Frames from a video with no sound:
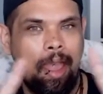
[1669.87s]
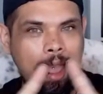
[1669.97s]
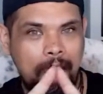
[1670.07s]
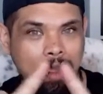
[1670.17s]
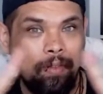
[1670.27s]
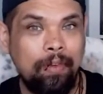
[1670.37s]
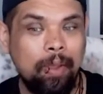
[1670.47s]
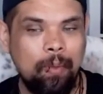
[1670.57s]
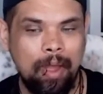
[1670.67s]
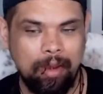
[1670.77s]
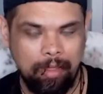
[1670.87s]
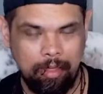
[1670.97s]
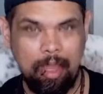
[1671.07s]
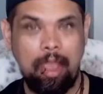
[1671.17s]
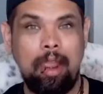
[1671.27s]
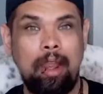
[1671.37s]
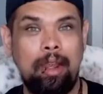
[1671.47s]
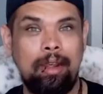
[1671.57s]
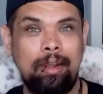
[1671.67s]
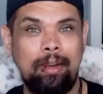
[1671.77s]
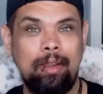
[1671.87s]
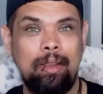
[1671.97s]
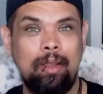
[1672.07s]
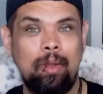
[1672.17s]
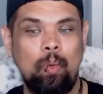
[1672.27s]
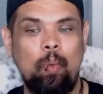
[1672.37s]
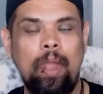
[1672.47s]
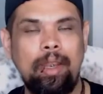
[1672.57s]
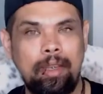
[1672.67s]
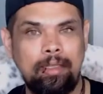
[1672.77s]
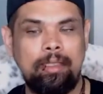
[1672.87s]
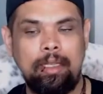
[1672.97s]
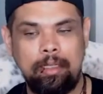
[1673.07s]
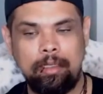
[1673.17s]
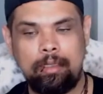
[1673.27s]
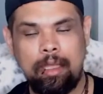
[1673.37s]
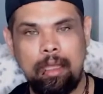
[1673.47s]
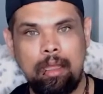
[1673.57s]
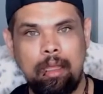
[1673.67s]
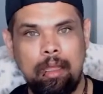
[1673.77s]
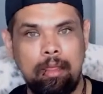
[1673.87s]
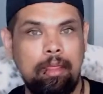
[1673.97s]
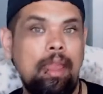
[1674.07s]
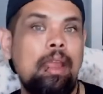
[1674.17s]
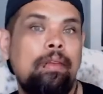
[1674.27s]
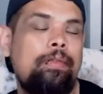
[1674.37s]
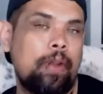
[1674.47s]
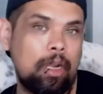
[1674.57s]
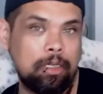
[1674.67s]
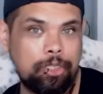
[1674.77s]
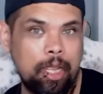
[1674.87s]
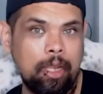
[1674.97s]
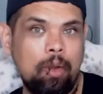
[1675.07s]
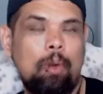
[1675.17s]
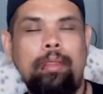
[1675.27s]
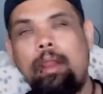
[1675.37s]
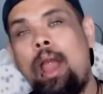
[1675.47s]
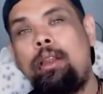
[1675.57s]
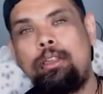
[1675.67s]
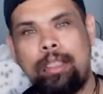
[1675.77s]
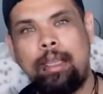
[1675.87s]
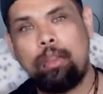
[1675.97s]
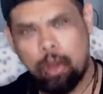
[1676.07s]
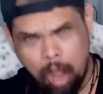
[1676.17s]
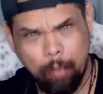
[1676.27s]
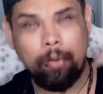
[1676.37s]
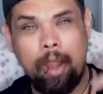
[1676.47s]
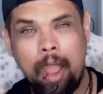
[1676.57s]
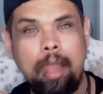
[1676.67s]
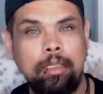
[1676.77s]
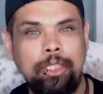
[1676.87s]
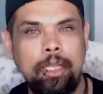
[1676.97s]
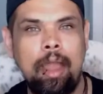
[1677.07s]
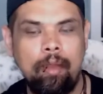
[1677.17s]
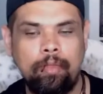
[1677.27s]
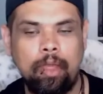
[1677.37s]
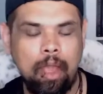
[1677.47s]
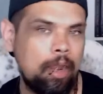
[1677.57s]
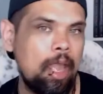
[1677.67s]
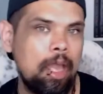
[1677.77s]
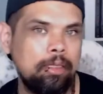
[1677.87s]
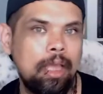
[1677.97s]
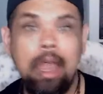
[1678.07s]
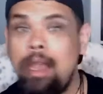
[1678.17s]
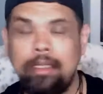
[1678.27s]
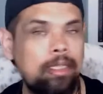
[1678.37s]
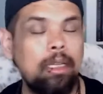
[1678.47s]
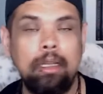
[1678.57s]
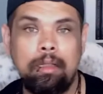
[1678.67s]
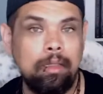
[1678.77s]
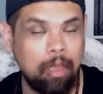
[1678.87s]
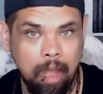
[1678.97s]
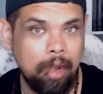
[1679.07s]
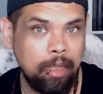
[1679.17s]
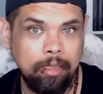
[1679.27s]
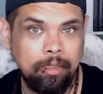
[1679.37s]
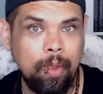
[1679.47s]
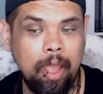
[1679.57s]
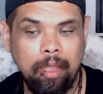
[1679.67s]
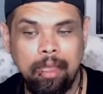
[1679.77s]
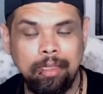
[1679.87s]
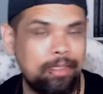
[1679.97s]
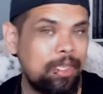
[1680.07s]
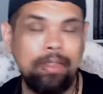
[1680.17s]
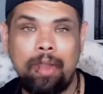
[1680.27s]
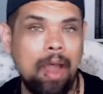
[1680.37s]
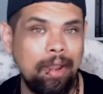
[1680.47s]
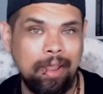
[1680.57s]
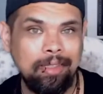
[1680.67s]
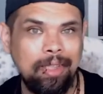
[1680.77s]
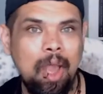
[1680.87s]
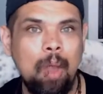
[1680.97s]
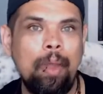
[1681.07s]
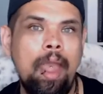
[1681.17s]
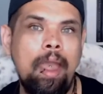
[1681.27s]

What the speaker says: everyone there witnesses their version or their understanding, their comprehension of the goddess. Still the goddess, right? Still the goddess, but